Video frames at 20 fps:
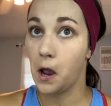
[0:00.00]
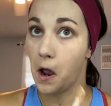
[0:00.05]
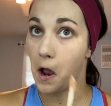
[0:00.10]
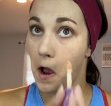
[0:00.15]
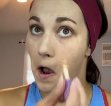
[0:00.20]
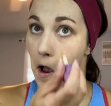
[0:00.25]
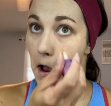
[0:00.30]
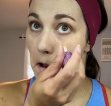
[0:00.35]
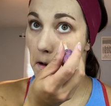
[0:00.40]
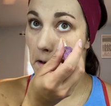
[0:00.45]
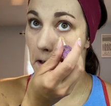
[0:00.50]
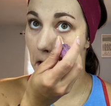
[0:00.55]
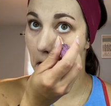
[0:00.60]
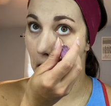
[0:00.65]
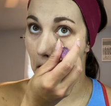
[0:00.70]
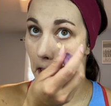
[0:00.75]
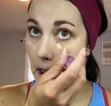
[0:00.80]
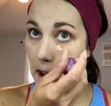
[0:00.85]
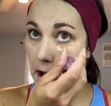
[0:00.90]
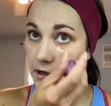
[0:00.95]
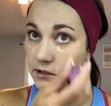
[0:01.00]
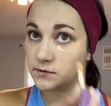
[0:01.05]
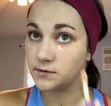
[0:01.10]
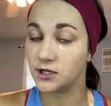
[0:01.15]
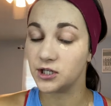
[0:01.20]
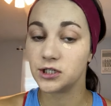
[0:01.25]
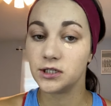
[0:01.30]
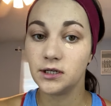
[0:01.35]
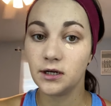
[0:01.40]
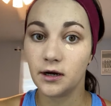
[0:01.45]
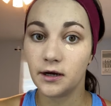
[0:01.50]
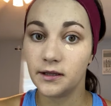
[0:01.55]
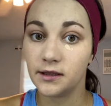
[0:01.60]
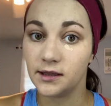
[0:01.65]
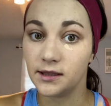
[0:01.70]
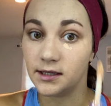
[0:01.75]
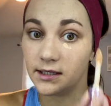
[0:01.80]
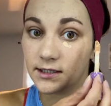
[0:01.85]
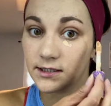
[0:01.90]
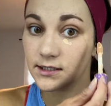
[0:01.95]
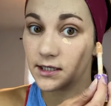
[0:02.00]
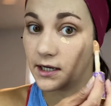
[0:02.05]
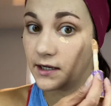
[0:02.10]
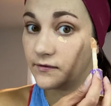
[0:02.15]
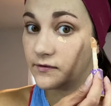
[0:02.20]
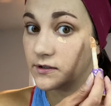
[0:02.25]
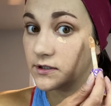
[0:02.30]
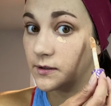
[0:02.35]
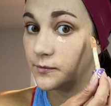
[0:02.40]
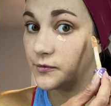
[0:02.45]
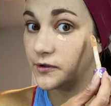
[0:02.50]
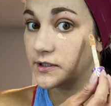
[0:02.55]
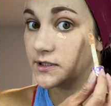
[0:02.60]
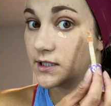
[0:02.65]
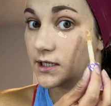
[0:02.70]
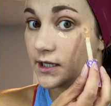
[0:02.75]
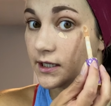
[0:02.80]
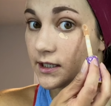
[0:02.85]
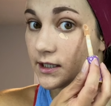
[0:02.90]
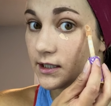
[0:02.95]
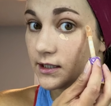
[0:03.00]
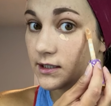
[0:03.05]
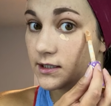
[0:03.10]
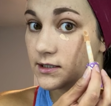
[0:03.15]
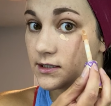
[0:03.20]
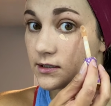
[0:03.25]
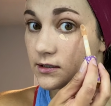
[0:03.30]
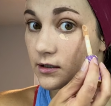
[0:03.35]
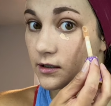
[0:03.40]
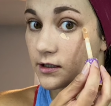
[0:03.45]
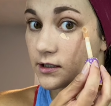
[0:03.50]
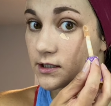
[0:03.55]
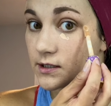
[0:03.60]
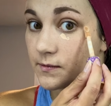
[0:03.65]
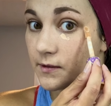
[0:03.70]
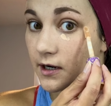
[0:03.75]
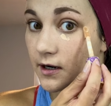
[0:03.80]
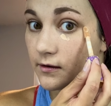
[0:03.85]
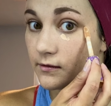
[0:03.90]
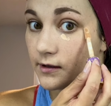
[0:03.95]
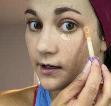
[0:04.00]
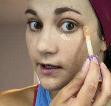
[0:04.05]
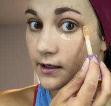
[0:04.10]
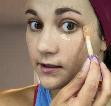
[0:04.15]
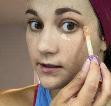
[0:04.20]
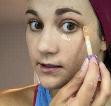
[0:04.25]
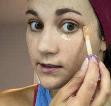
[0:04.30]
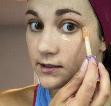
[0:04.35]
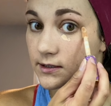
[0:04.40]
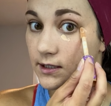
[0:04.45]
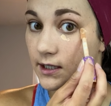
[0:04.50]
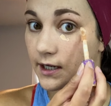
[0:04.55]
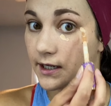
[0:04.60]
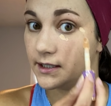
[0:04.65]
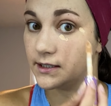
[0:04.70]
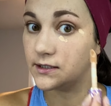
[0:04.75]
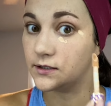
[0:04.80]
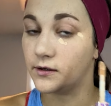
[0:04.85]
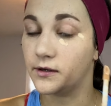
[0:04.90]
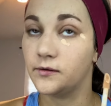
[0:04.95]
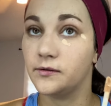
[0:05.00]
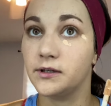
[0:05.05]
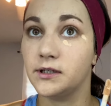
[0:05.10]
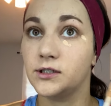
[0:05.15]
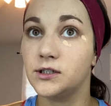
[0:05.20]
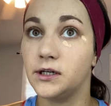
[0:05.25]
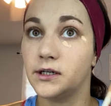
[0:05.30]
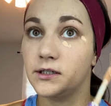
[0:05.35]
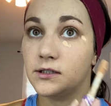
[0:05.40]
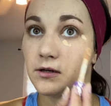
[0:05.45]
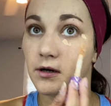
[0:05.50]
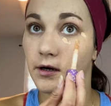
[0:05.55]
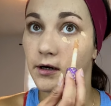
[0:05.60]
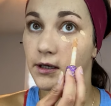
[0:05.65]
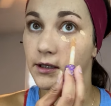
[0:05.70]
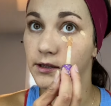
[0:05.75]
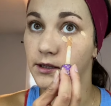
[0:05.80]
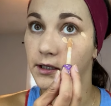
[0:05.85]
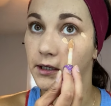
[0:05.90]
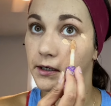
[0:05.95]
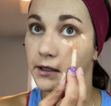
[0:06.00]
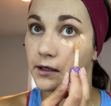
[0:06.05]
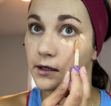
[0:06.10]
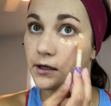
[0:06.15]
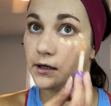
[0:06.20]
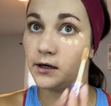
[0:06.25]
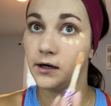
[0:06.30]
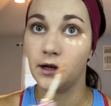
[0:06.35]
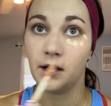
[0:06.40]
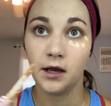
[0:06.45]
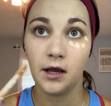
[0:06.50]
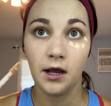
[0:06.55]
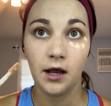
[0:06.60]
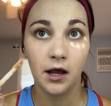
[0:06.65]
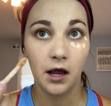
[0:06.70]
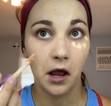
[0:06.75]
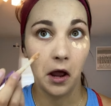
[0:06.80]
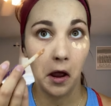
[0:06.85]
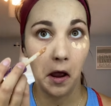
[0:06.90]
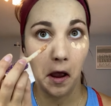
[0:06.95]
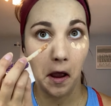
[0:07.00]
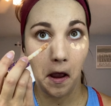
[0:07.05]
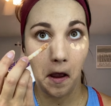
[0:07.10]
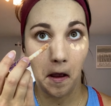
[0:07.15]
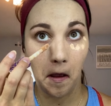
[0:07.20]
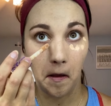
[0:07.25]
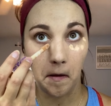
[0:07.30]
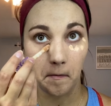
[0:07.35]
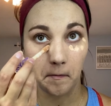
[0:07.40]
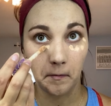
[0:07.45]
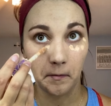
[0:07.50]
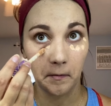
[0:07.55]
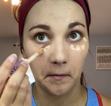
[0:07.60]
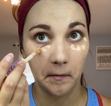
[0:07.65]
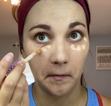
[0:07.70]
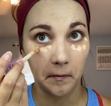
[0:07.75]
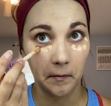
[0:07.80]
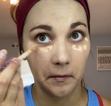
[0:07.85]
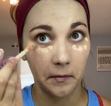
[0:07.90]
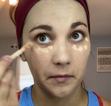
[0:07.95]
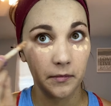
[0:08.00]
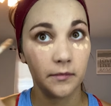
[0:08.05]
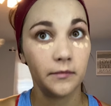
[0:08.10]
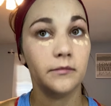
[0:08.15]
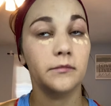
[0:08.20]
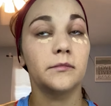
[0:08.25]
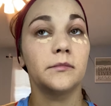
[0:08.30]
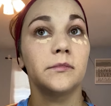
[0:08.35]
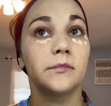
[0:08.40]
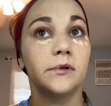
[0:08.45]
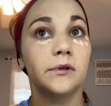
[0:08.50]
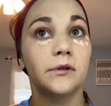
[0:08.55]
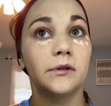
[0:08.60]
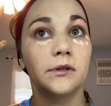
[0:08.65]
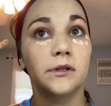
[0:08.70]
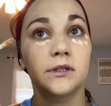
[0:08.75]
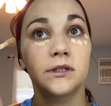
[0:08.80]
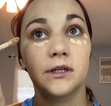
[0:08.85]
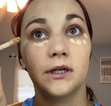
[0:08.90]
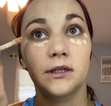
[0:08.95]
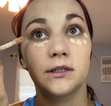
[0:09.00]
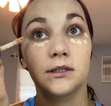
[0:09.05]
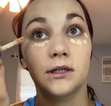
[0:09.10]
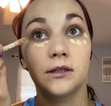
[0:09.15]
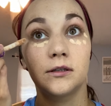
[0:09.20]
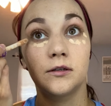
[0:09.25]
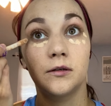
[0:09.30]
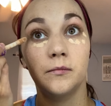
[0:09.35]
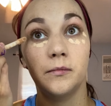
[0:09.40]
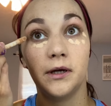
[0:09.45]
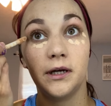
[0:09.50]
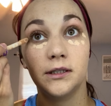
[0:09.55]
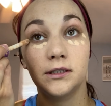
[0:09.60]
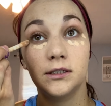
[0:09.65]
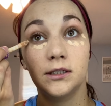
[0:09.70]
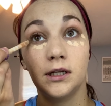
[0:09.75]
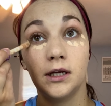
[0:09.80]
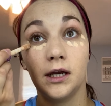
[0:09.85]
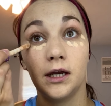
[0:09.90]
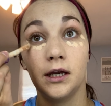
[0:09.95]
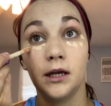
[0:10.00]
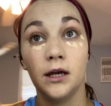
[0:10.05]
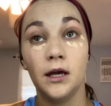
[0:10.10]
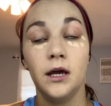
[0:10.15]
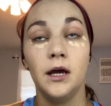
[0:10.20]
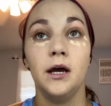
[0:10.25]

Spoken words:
And especially on this eye, for some reason, I get this dark spot right on the side. So I really try to target there. This eye's not too bad today.